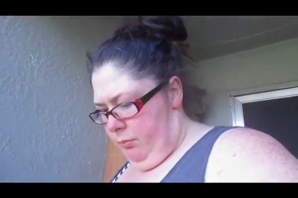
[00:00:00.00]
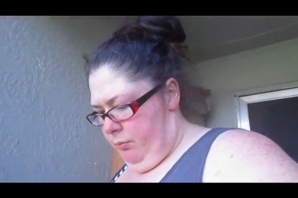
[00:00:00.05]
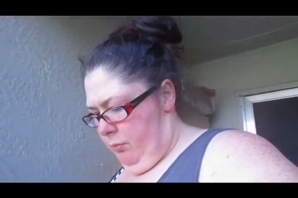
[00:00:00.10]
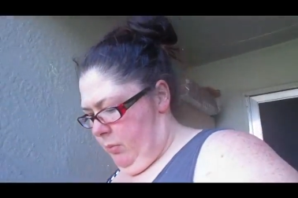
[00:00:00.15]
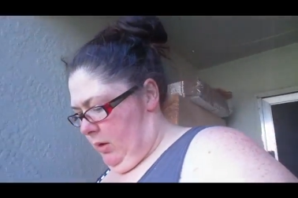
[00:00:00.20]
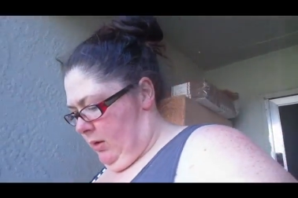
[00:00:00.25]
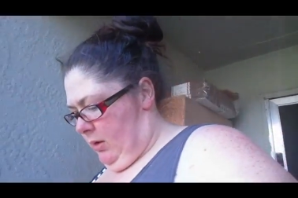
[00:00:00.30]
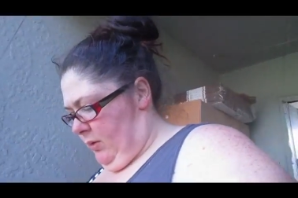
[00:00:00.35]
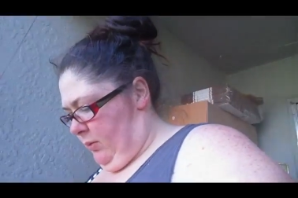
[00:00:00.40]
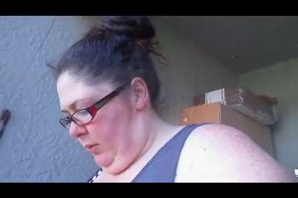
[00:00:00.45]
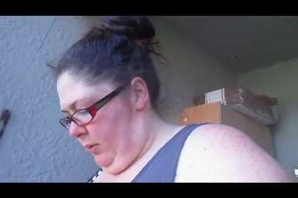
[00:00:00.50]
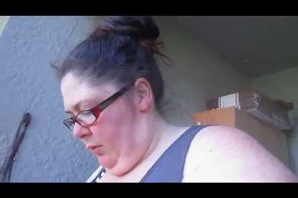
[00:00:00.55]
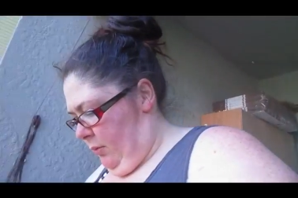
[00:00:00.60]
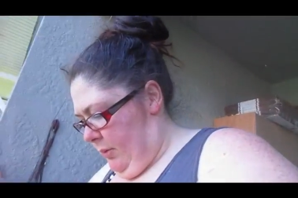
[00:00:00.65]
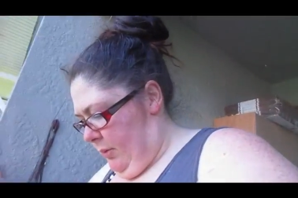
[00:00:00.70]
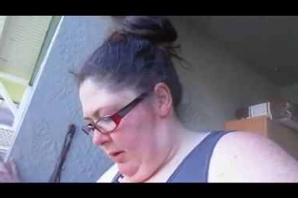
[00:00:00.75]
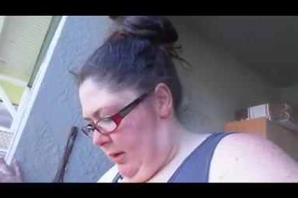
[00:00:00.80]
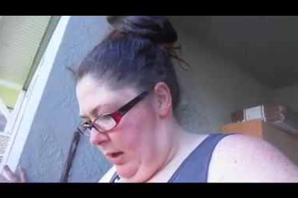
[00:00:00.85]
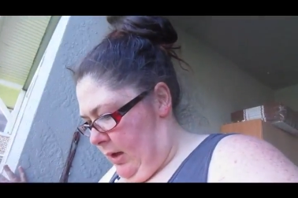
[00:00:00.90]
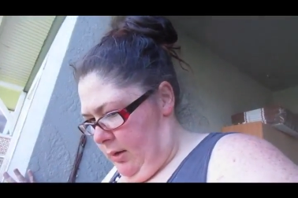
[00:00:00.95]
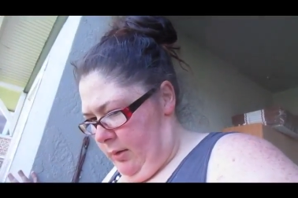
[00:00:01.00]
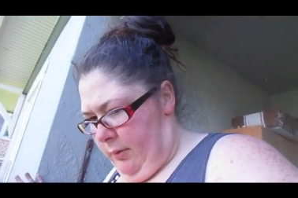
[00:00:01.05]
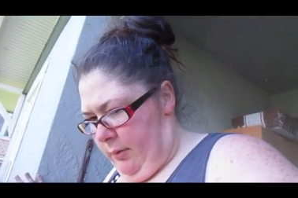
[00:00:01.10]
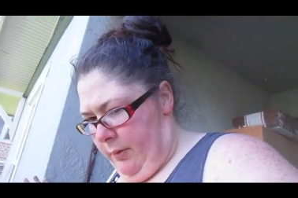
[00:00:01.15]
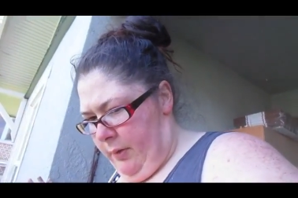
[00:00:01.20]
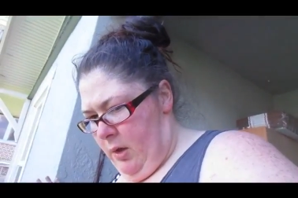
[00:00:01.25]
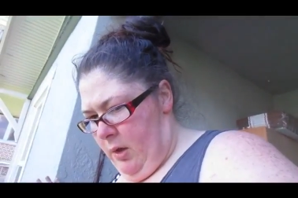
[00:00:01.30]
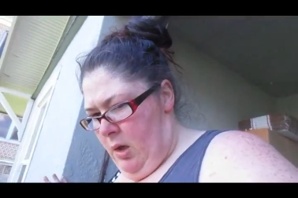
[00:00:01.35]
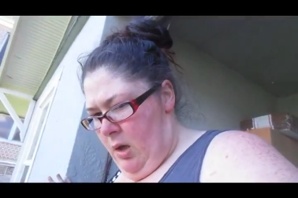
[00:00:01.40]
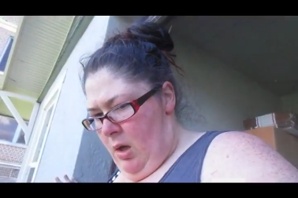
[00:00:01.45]
Because we're almost out
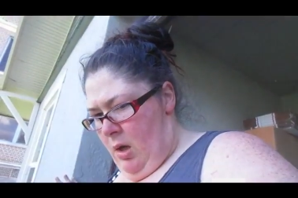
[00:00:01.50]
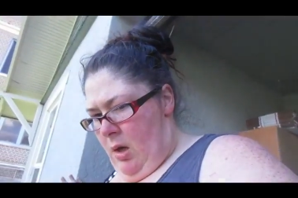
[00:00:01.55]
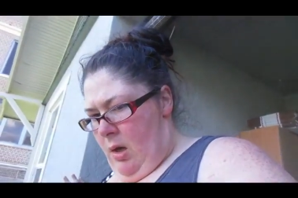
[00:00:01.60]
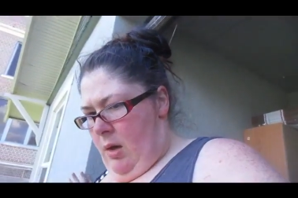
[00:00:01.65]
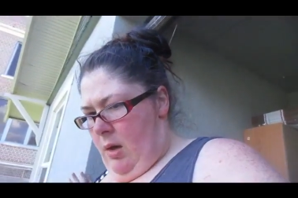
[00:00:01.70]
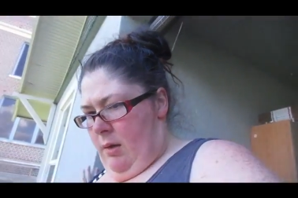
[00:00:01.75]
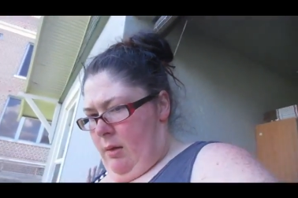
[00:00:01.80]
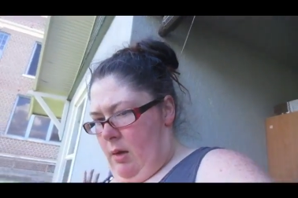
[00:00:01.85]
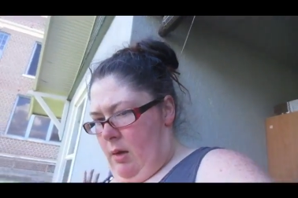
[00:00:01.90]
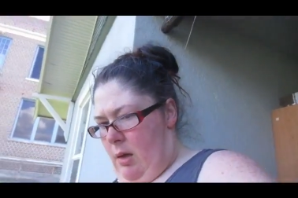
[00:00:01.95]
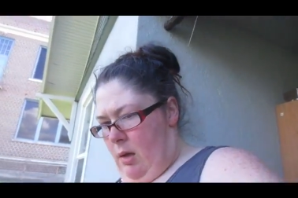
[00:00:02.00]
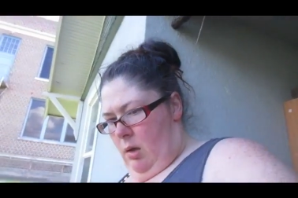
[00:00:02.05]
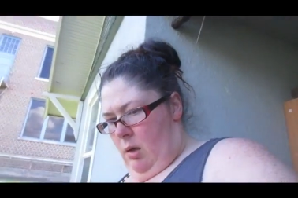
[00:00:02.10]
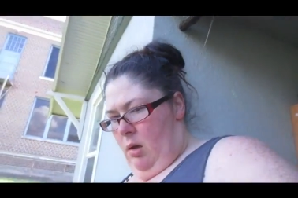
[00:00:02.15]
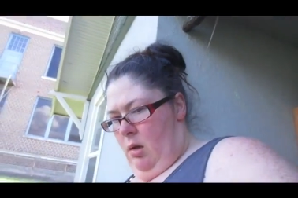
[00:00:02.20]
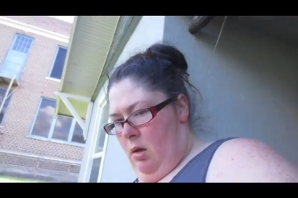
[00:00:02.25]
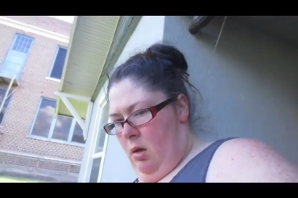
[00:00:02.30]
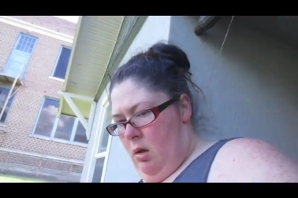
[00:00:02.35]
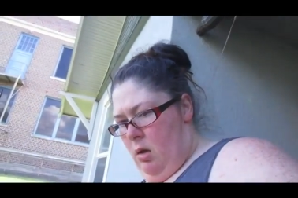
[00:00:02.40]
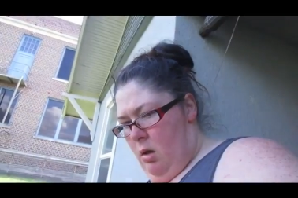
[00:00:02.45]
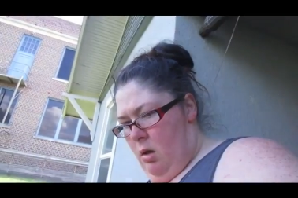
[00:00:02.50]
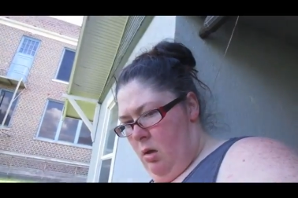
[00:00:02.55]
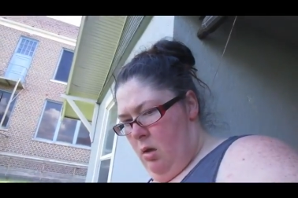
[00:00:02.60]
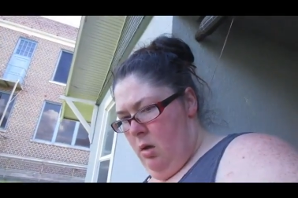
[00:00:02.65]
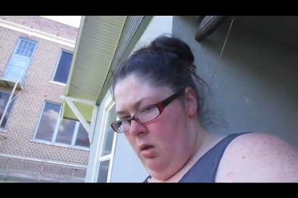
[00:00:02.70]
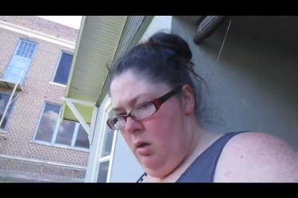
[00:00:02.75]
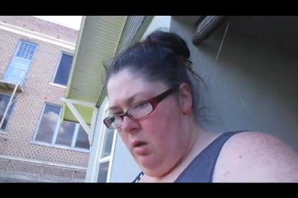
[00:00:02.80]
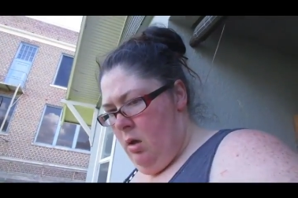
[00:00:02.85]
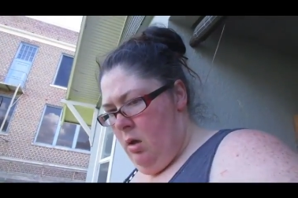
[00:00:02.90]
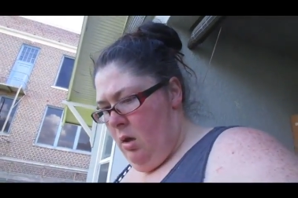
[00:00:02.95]
of the
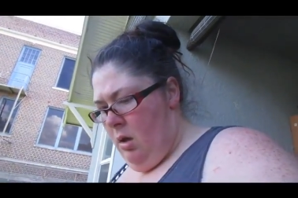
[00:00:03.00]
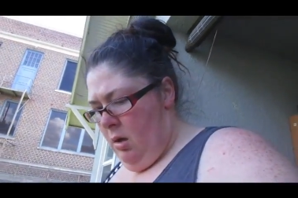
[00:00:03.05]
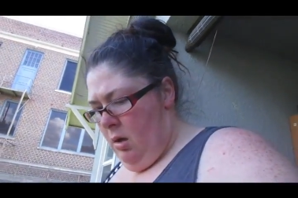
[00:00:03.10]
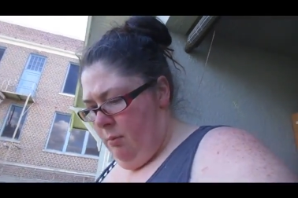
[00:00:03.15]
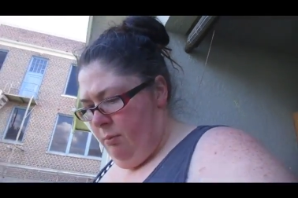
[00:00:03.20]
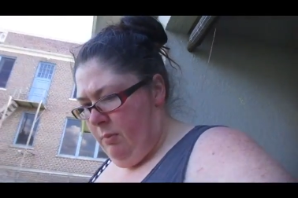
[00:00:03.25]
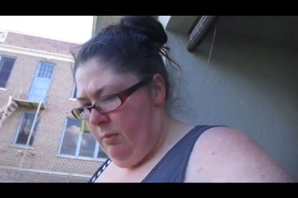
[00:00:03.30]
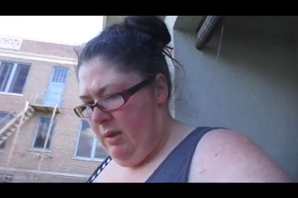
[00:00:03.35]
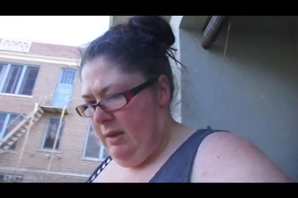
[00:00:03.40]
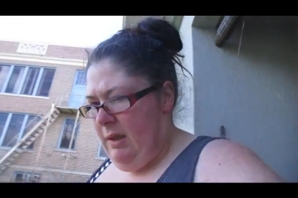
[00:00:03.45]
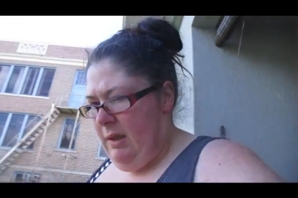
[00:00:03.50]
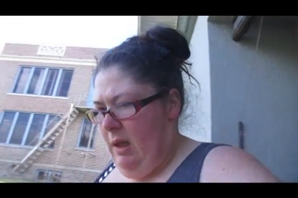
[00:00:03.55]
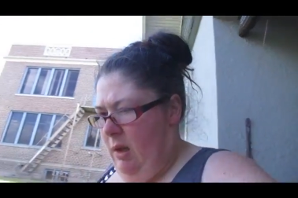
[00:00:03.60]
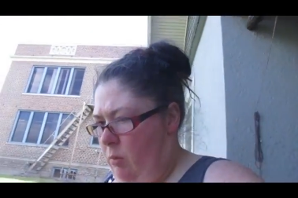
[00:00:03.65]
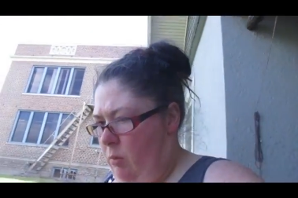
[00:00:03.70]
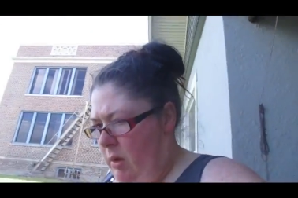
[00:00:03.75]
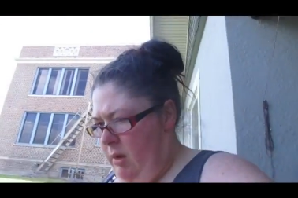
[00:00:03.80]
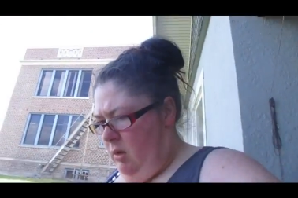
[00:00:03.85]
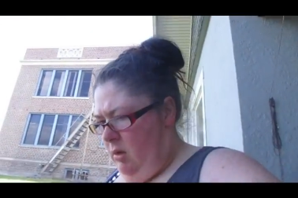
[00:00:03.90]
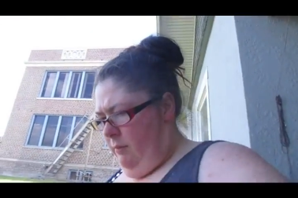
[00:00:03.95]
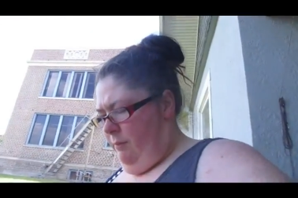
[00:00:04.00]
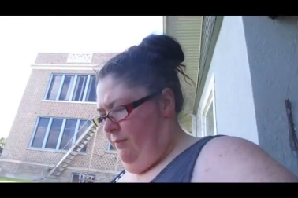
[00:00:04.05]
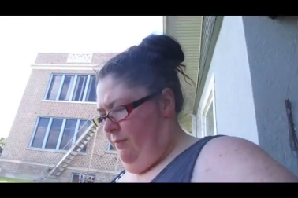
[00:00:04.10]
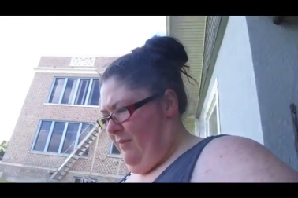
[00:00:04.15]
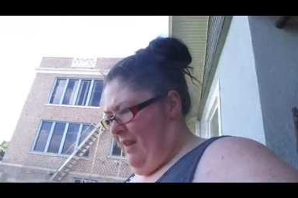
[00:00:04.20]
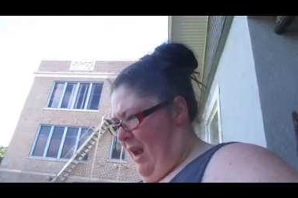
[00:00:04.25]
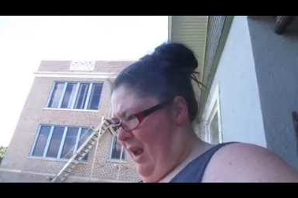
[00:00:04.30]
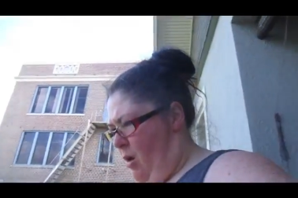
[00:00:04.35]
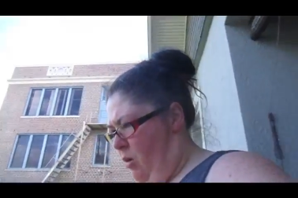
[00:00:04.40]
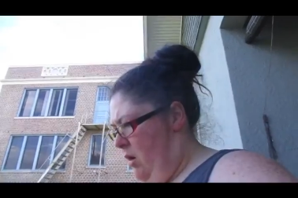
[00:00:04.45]
mesquite one.
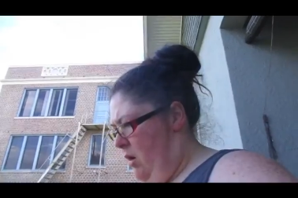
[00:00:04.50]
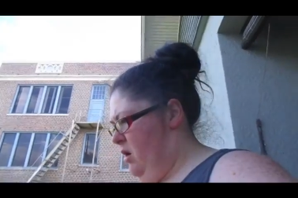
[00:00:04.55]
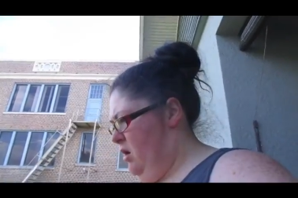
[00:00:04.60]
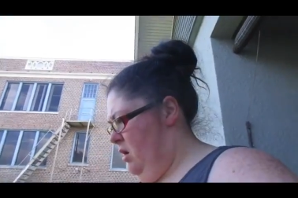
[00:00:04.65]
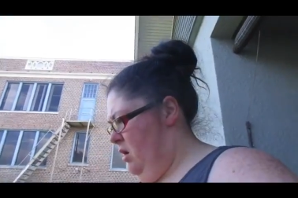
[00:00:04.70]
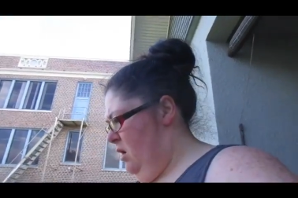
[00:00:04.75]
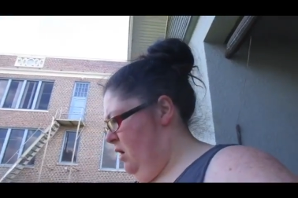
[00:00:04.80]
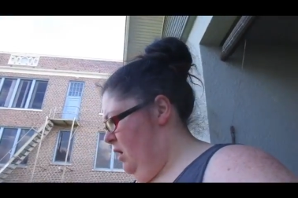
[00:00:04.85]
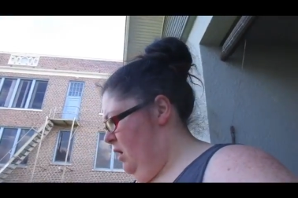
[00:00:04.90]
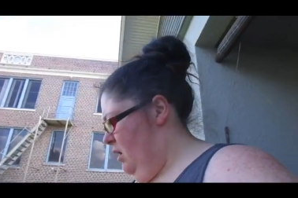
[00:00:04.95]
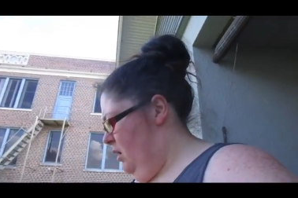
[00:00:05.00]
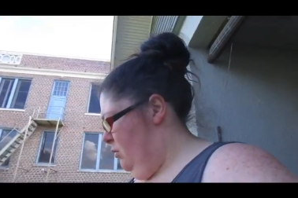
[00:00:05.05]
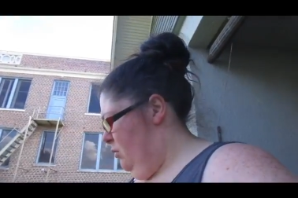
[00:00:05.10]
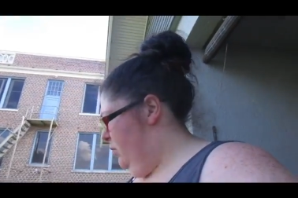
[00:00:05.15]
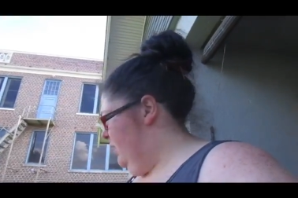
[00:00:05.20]
Ow.